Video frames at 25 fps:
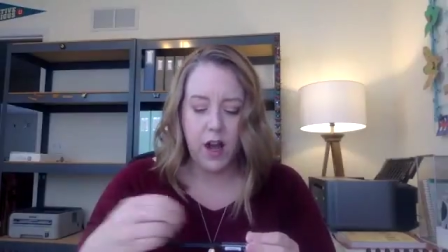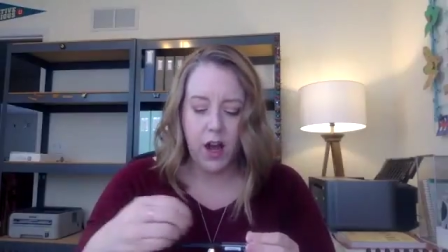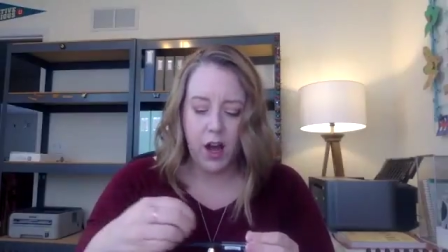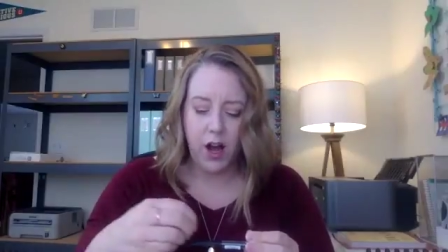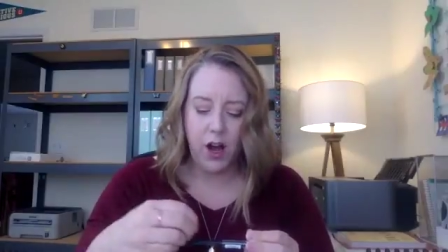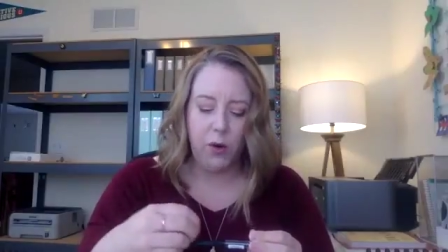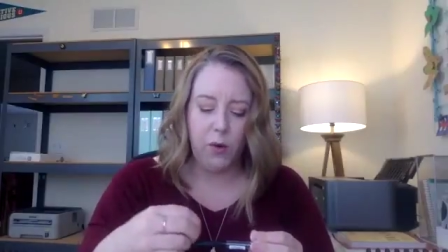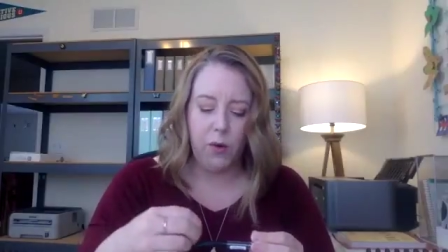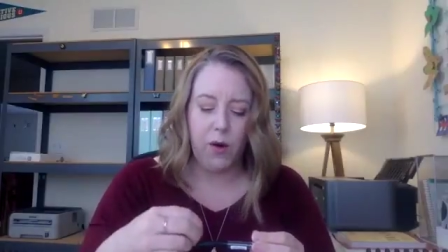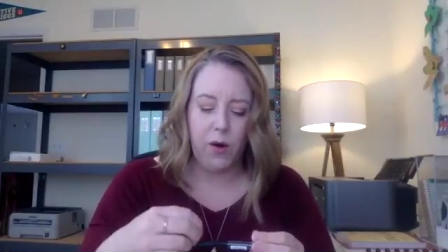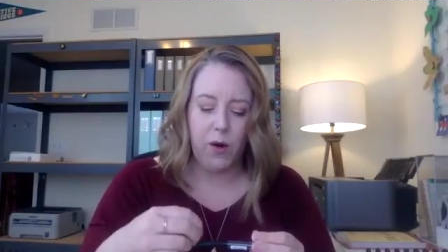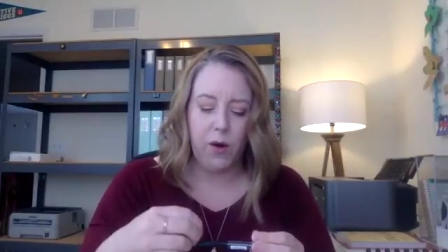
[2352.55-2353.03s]

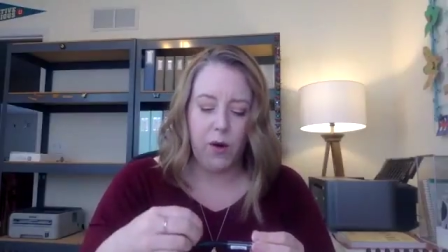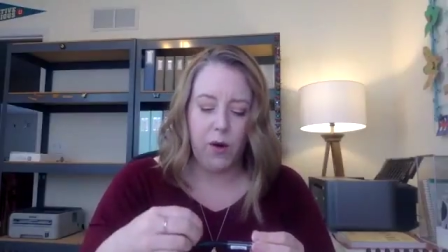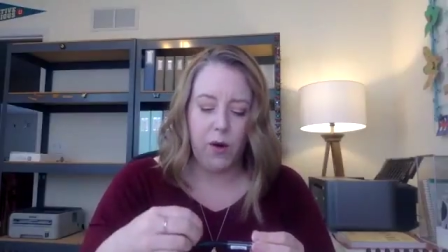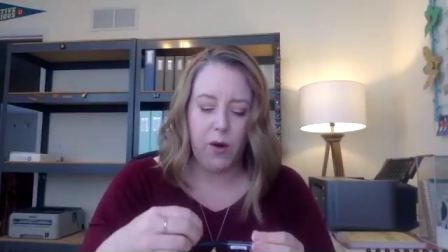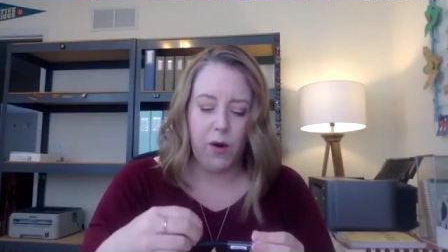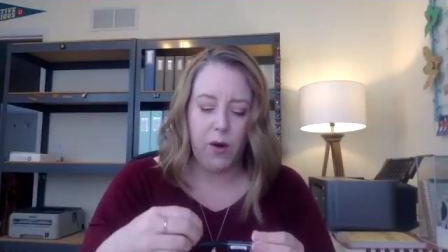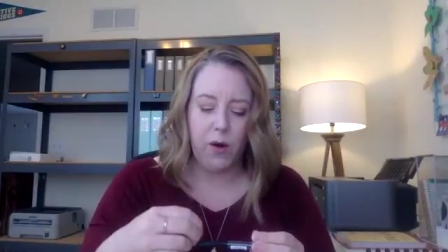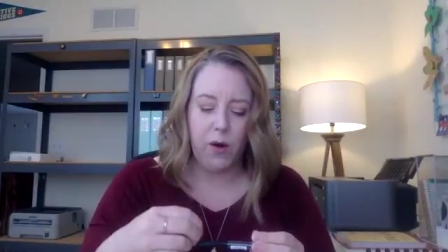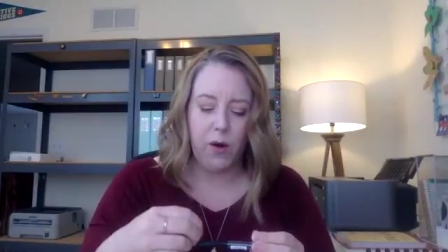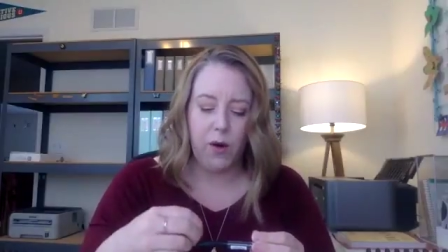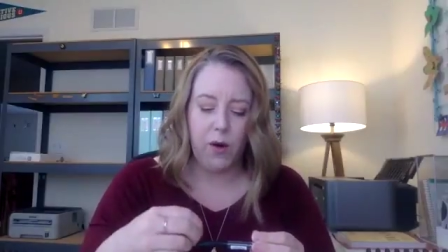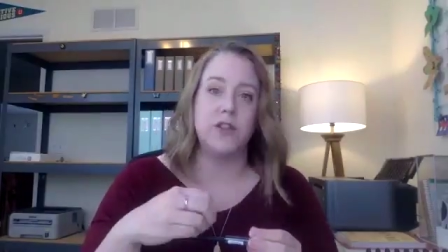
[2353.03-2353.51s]
Oh, I
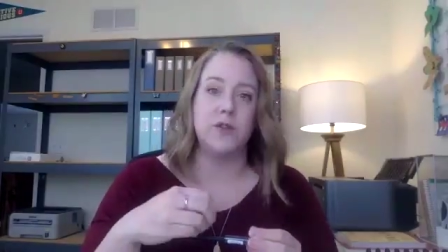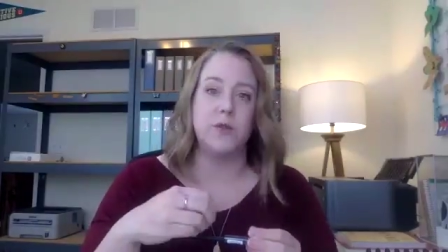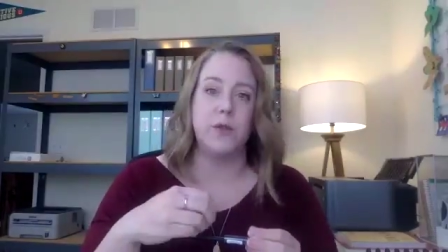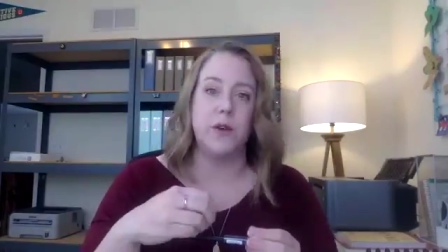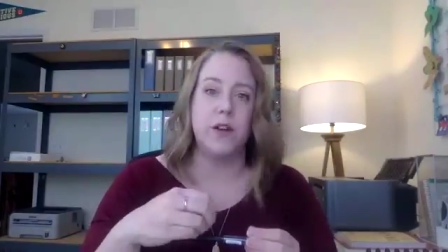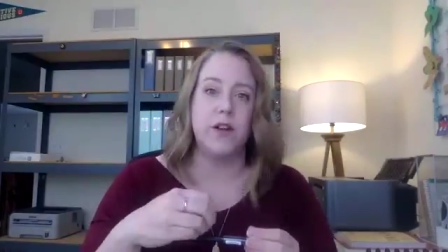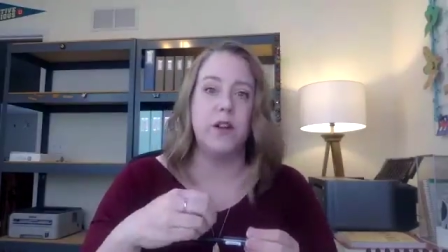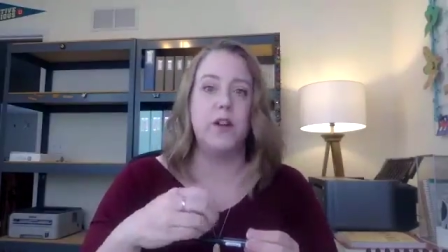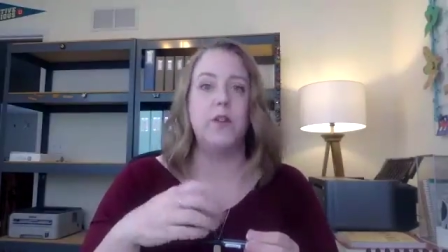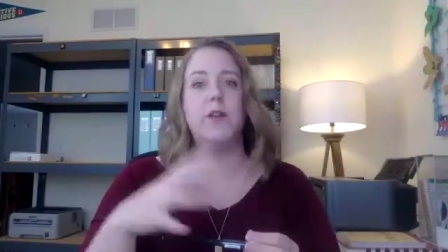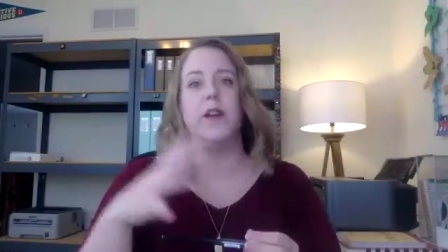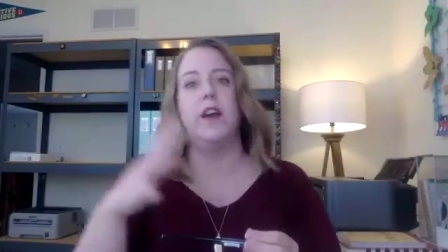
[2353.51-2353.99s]
already have
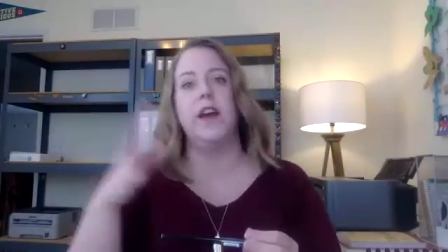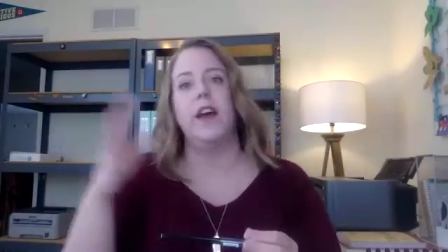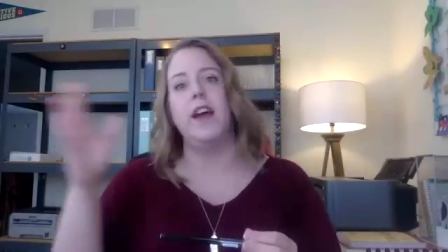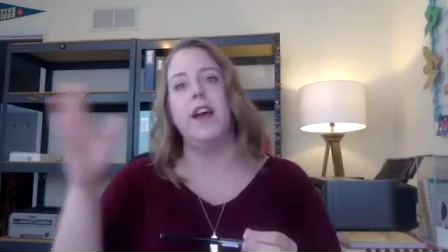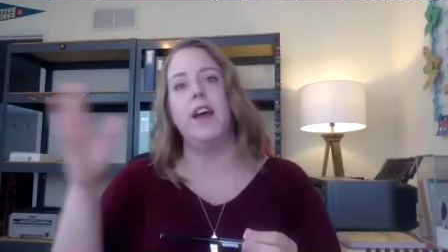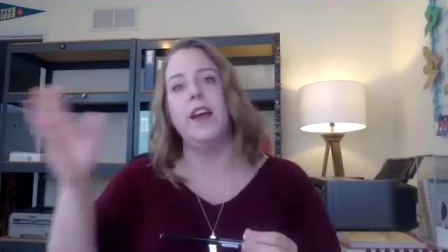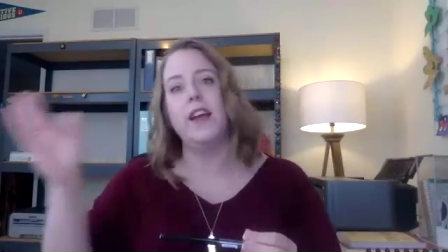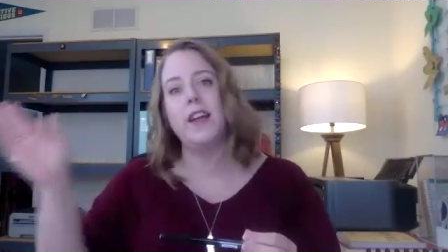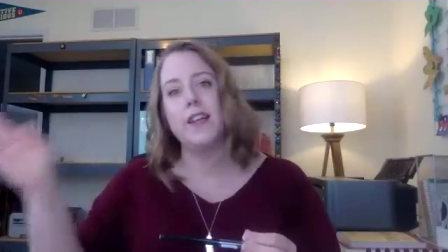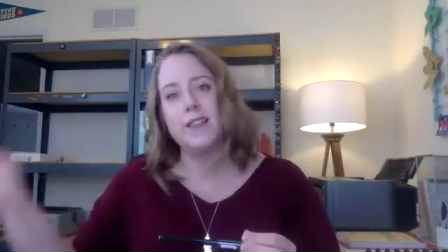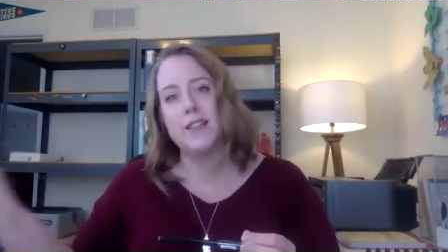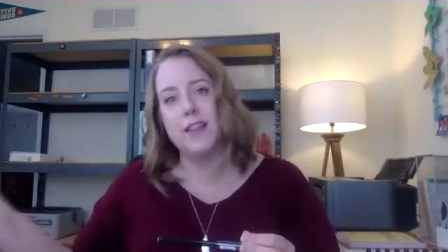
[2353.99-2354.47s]
this one.
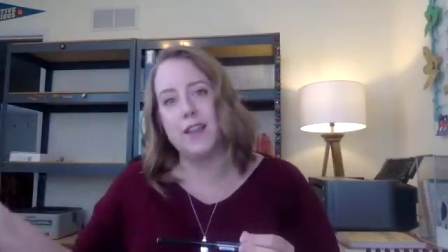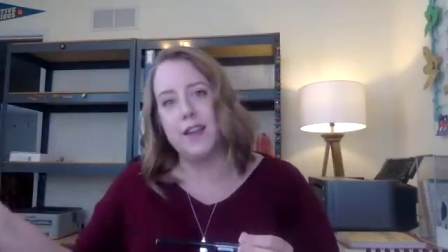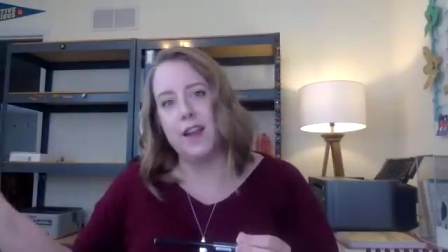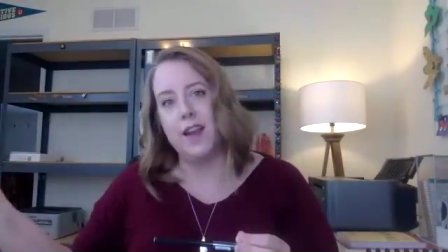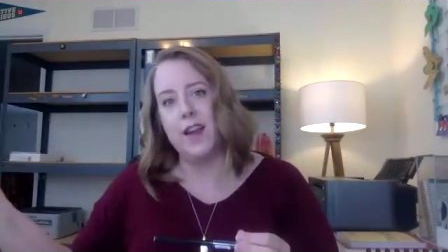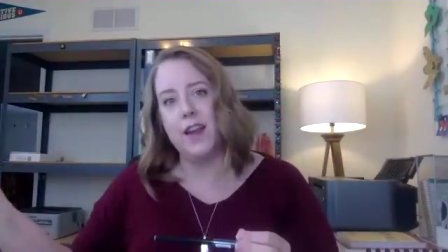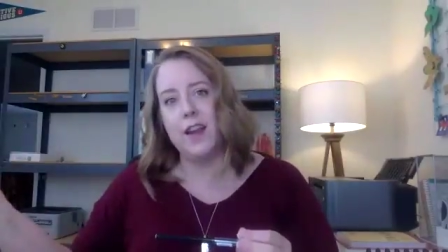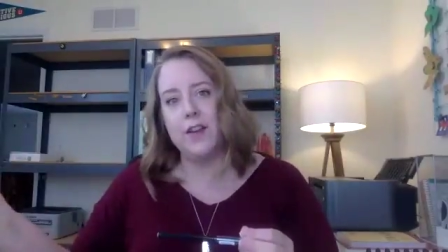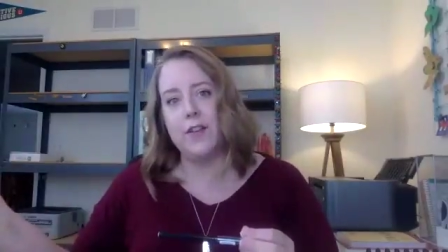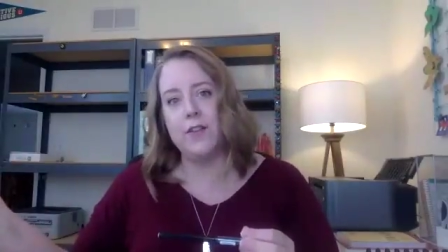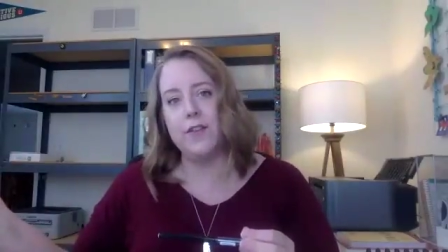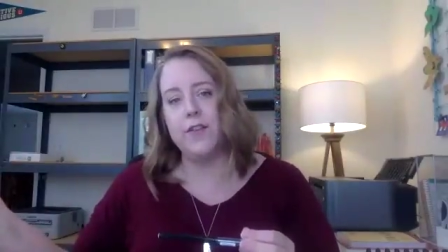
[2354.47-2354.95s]
Okay, I guess I
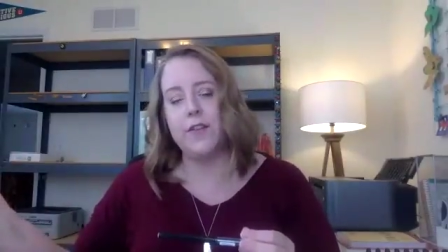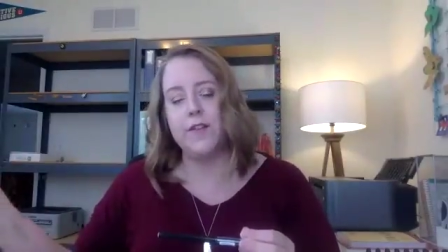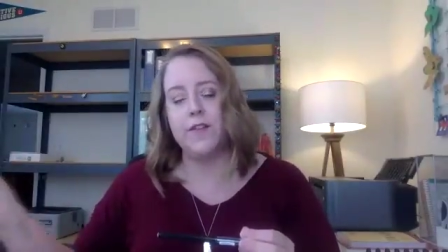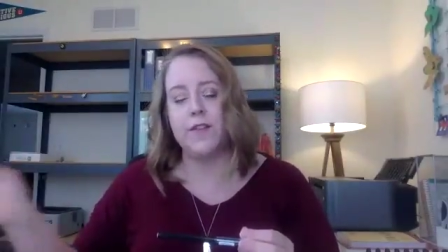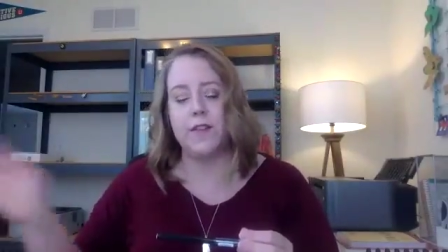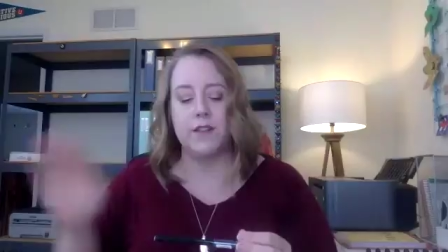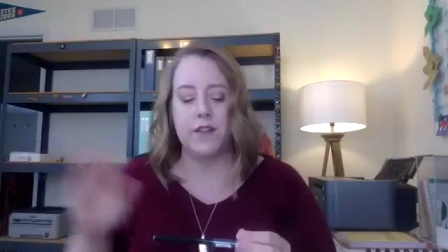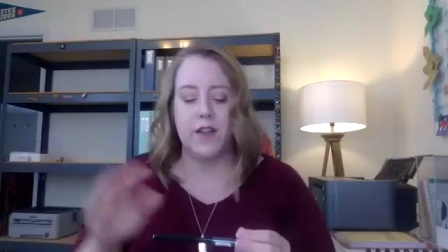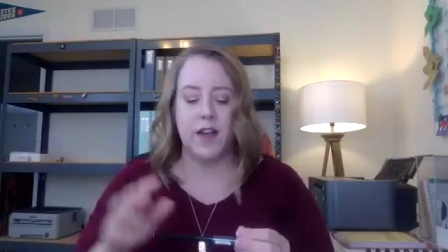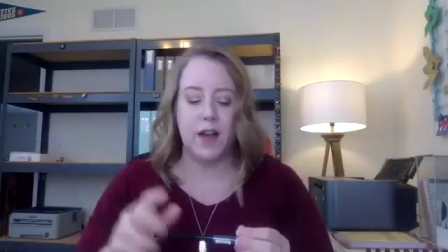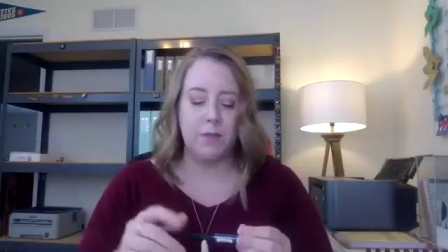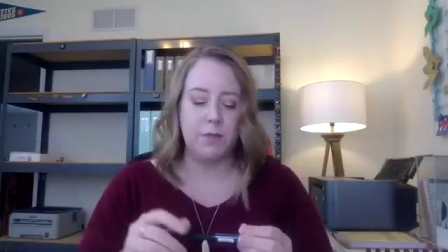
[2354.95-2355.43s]
can get rid of
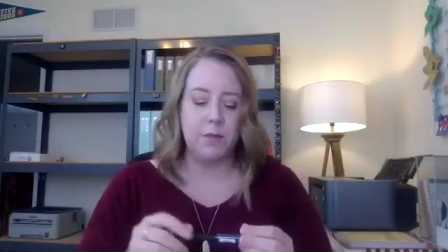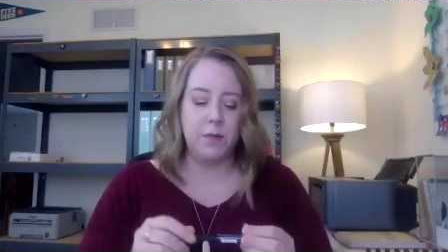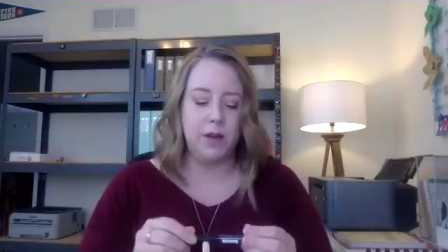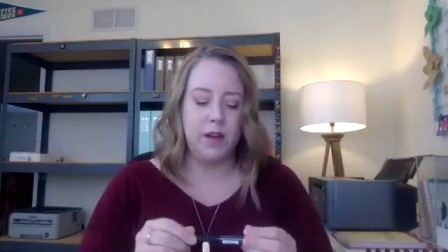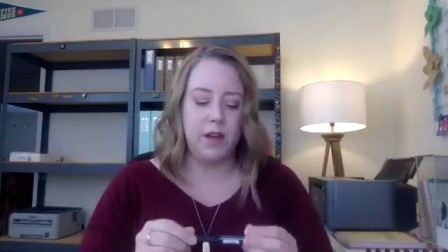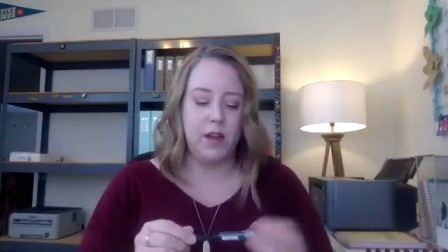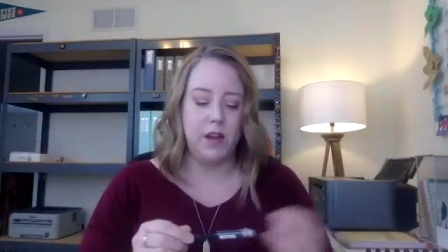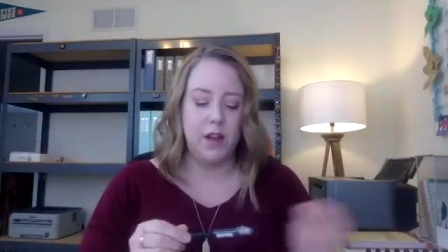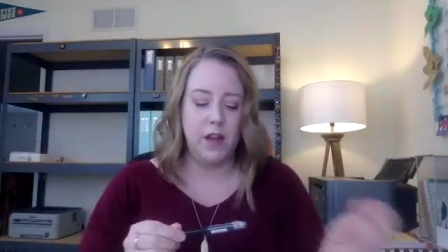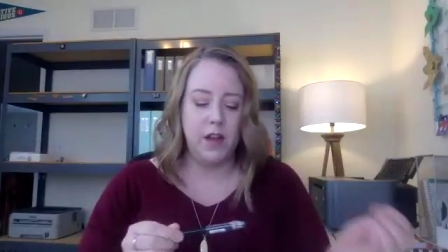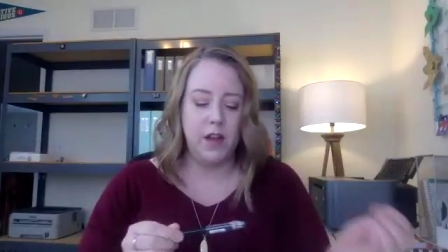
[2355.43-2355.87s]
this copy.